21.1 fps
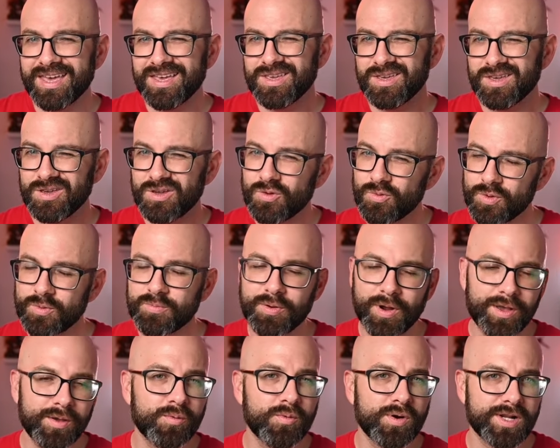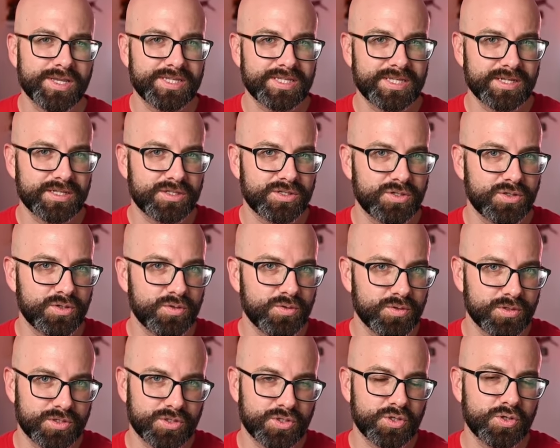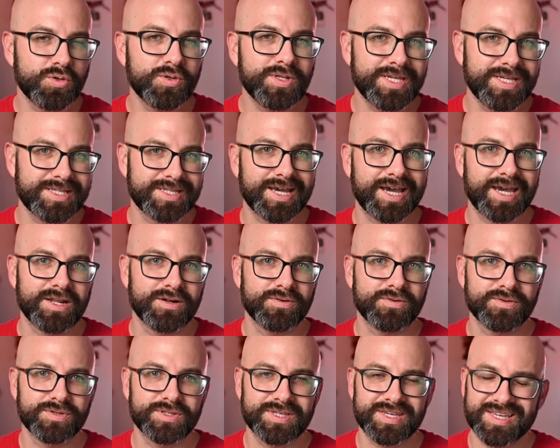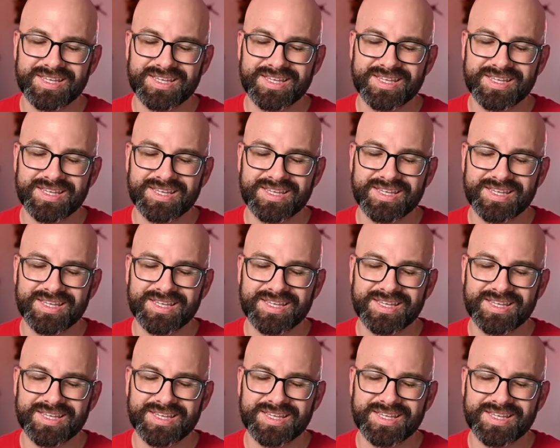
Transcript: you would probably want to stick to 2D titles.